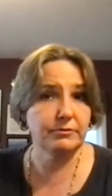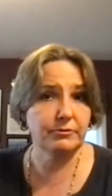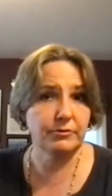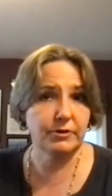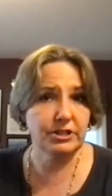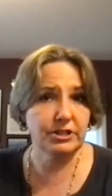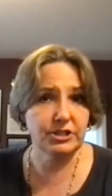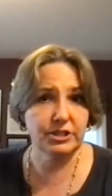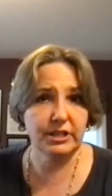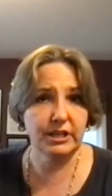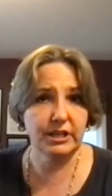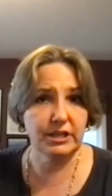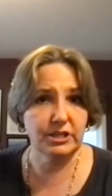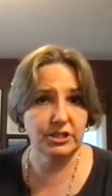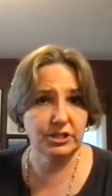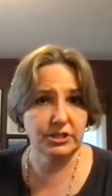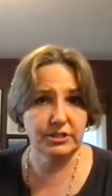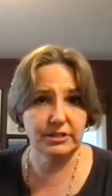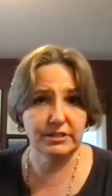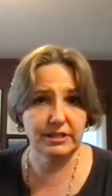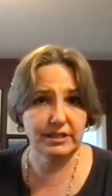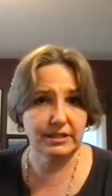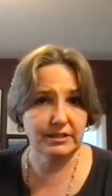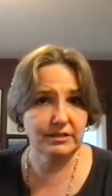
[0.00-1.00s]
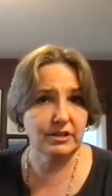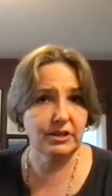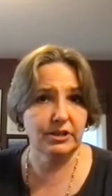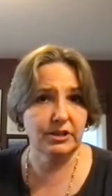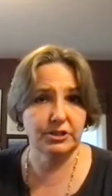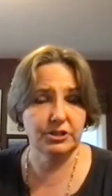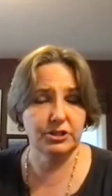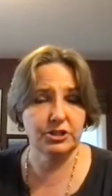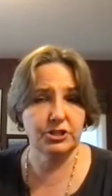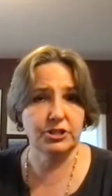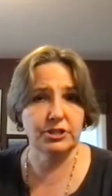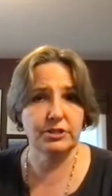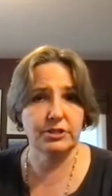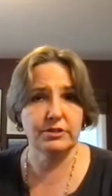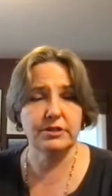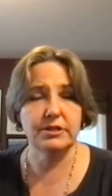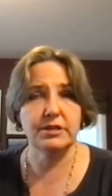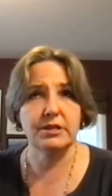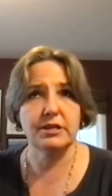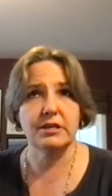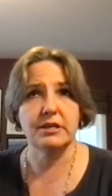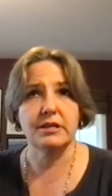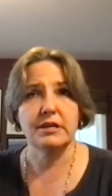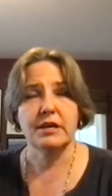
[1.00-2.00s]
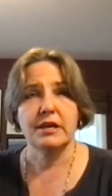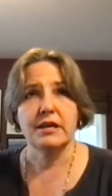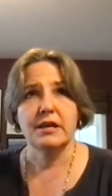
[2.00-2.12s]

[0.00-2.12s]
for education technology. The